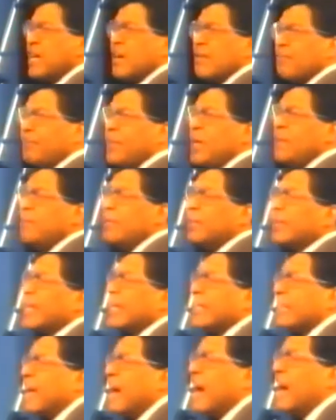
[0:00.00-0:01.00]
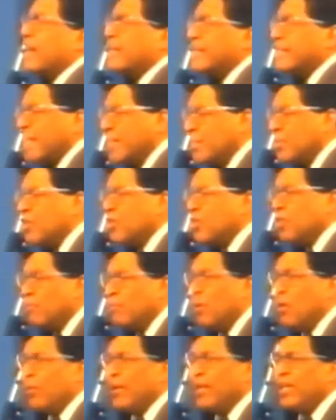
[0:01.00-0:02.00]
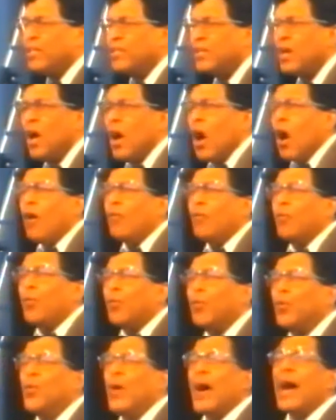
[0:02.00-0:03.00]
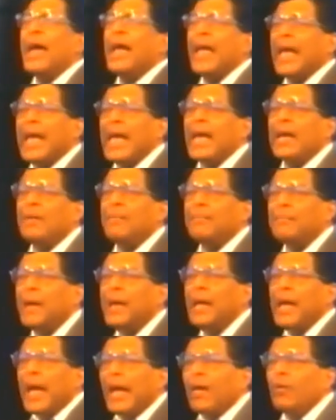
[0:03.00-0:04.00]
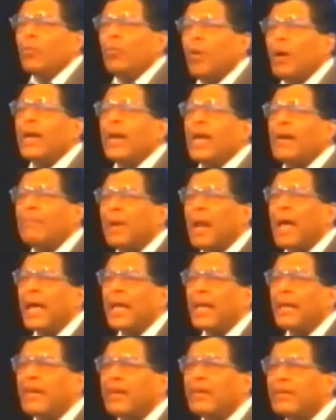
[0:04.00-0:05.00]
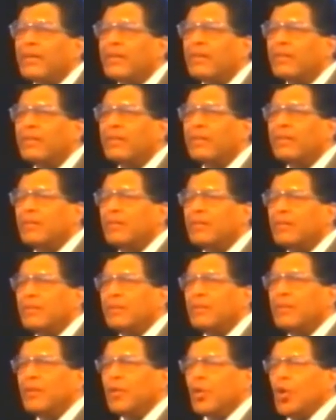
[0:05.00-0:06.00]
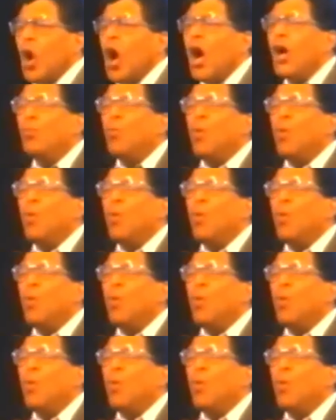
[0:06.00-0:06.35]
are people that are testimonies of who I am and what I'm like. God